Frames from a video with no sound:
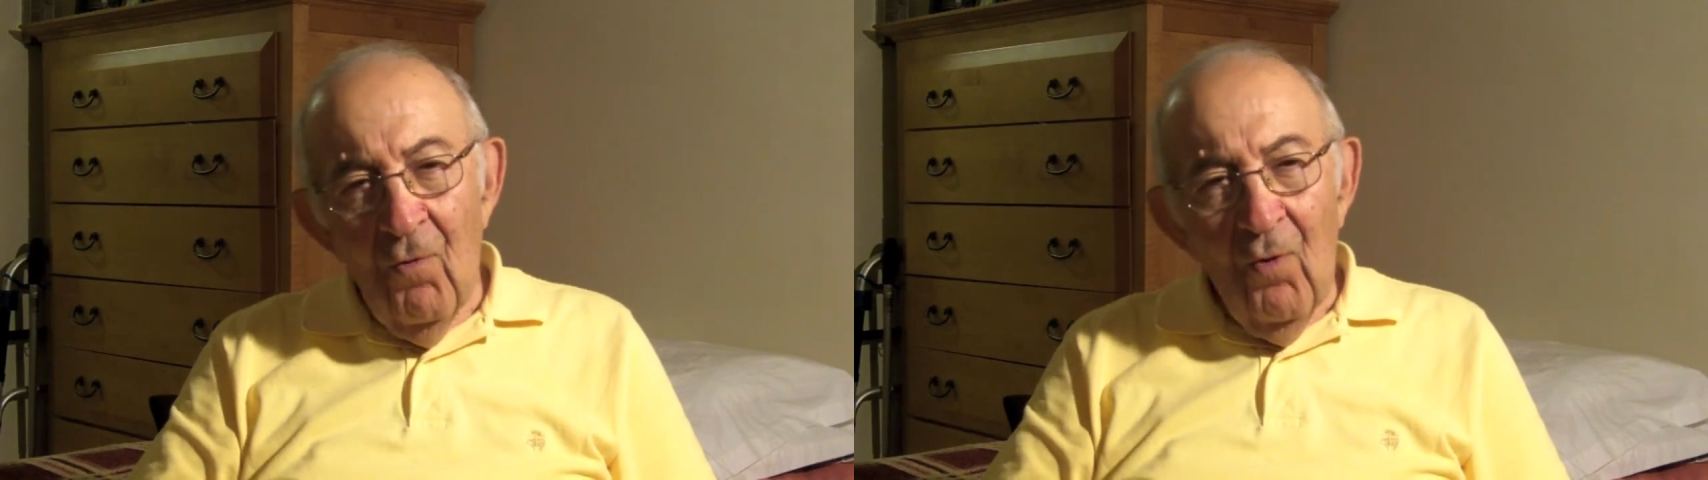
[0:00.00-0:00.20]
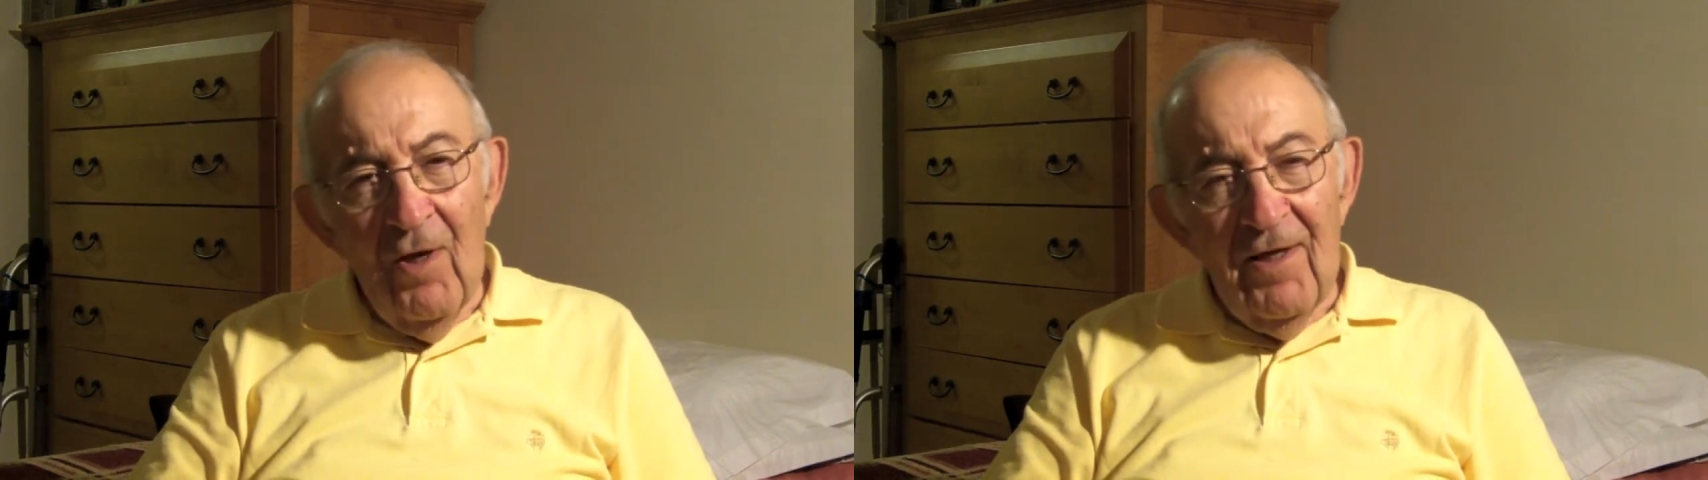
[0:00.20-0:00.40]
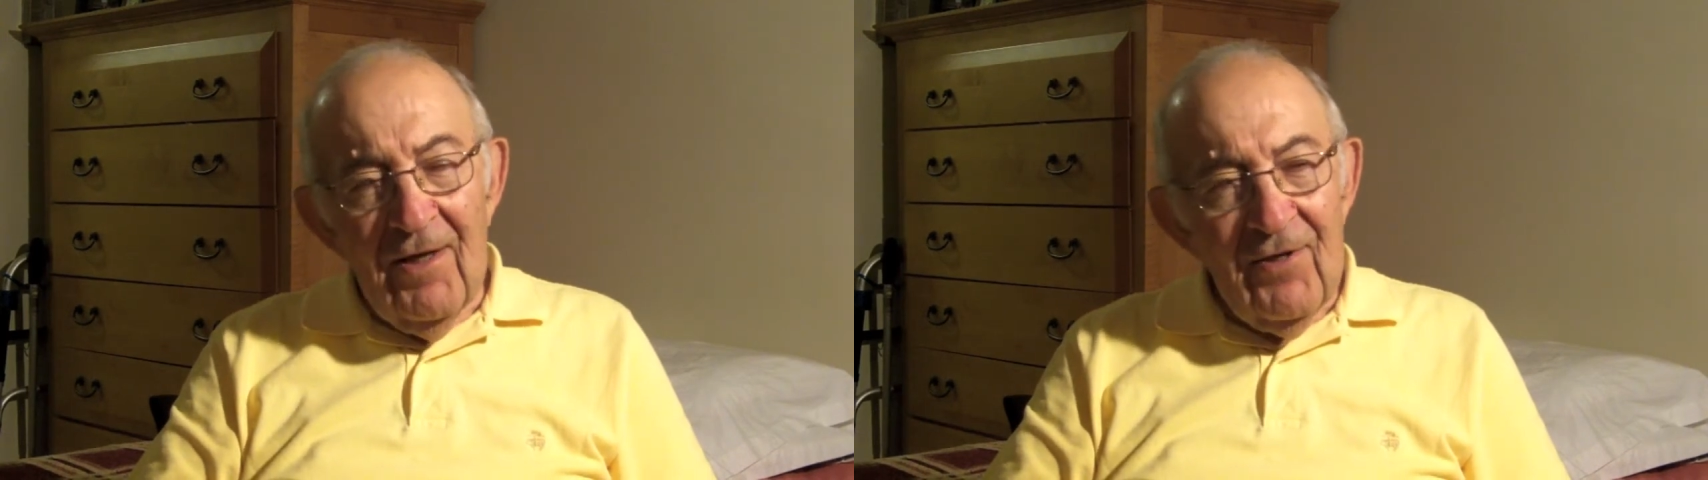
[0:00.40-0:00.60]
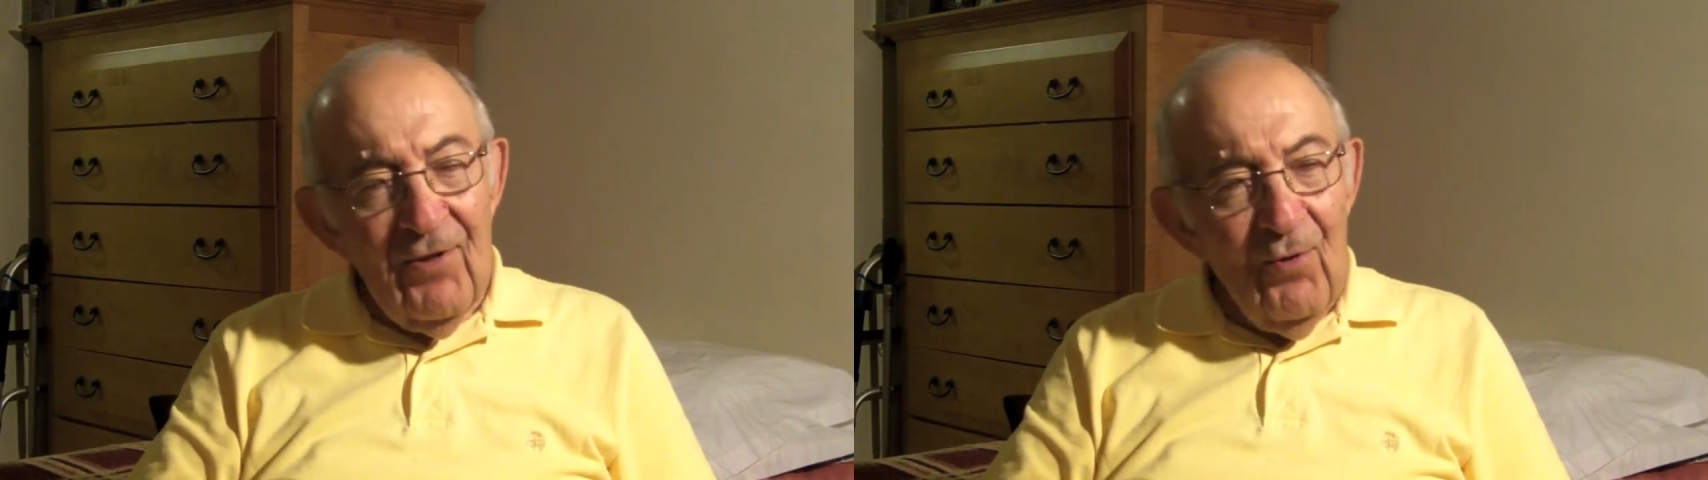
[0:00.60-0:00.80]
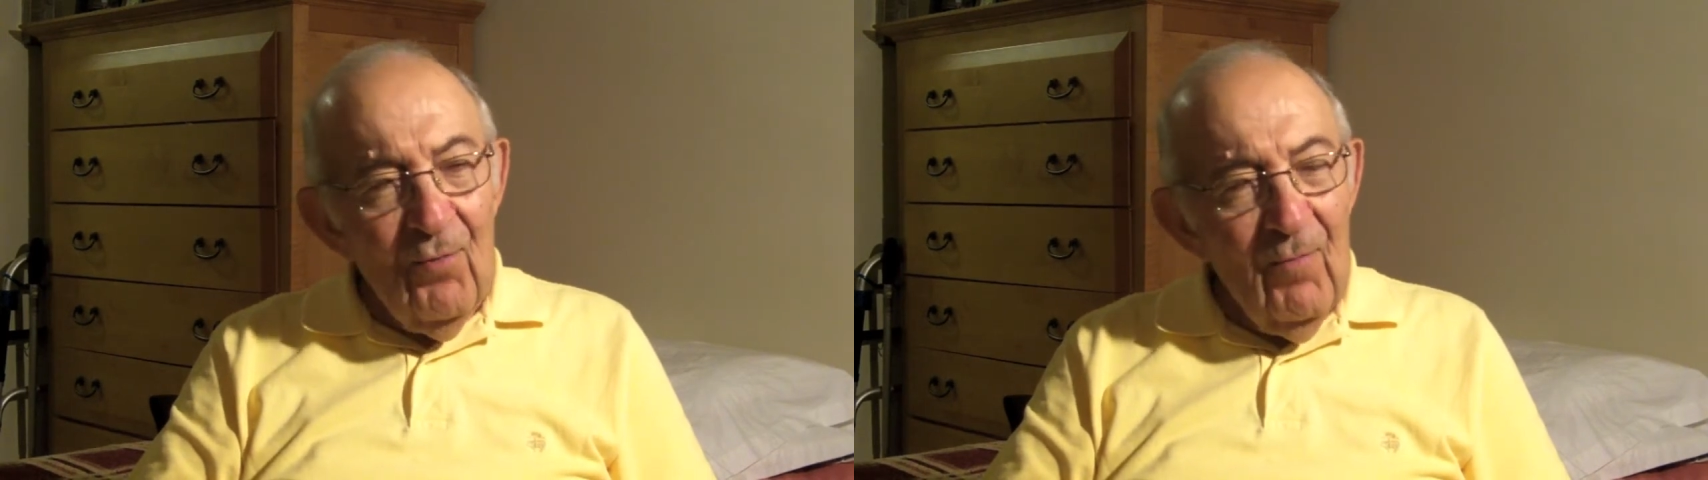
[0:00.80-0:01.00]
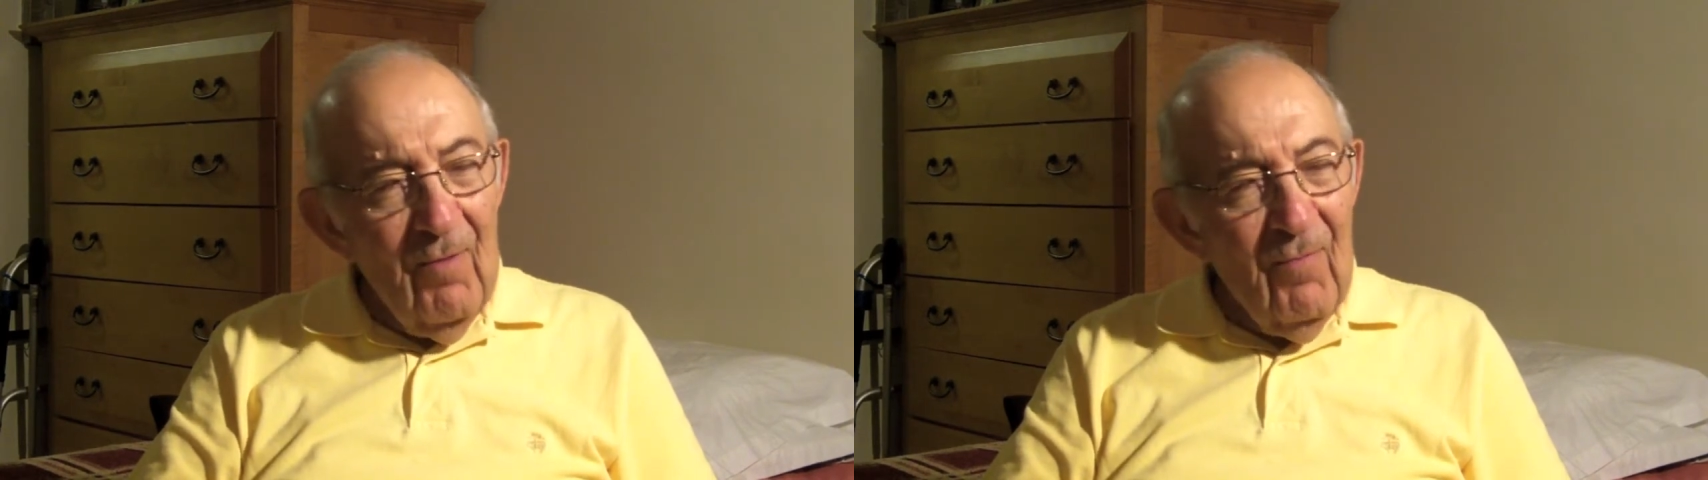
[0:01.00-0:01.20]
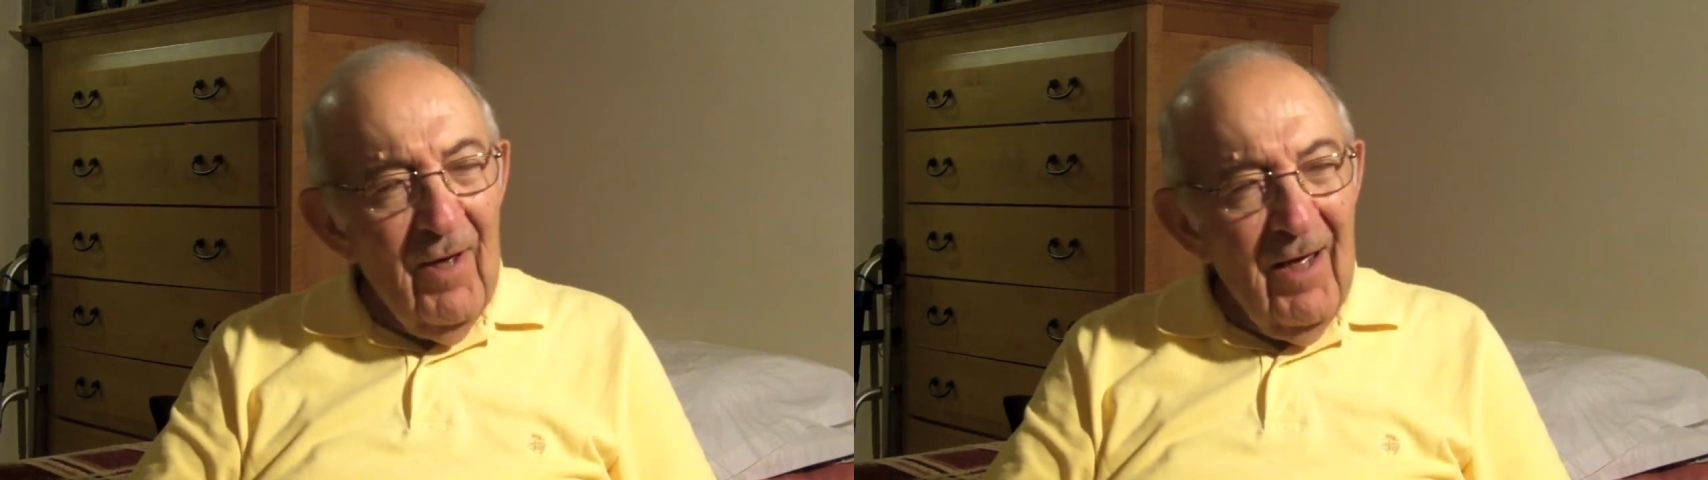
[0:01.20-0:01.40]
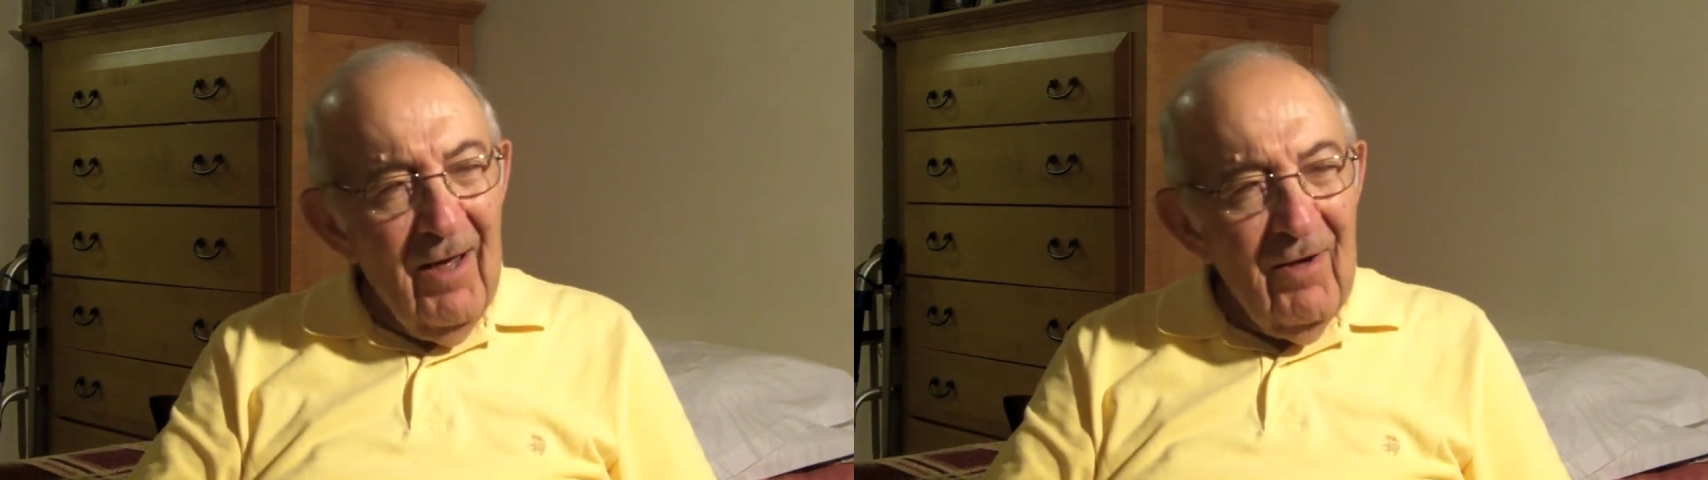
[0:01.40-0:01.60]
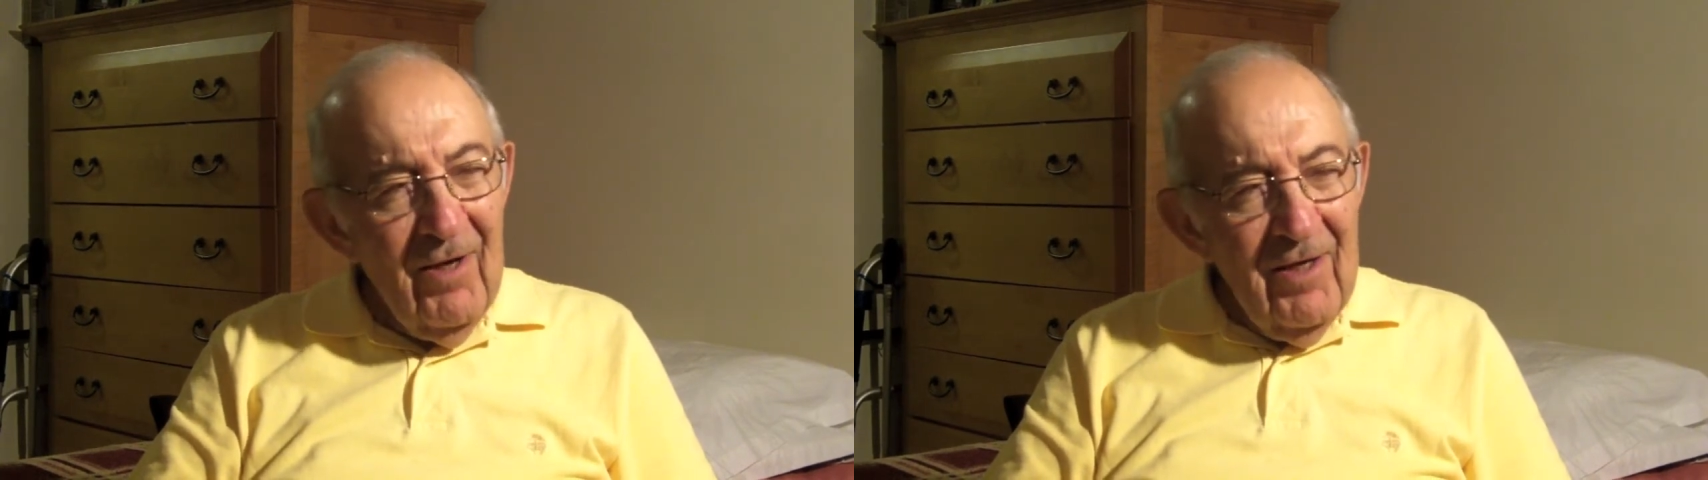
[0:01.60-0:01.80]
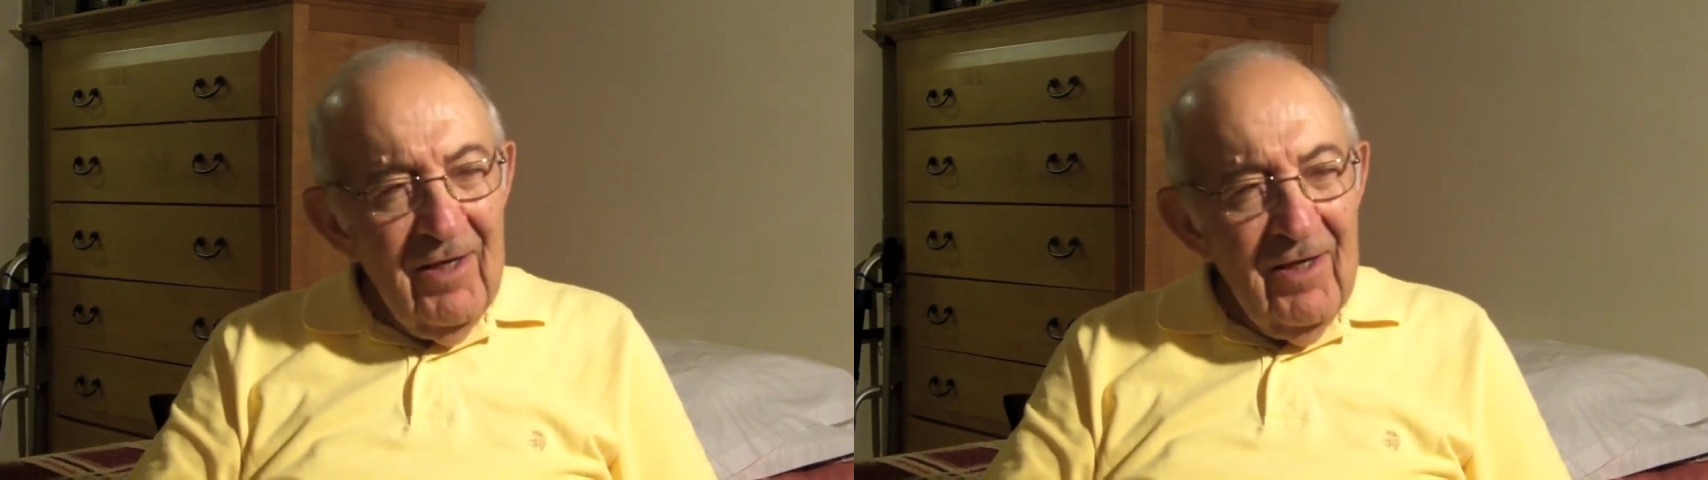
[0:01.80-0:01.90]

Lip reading: Well, I still remember how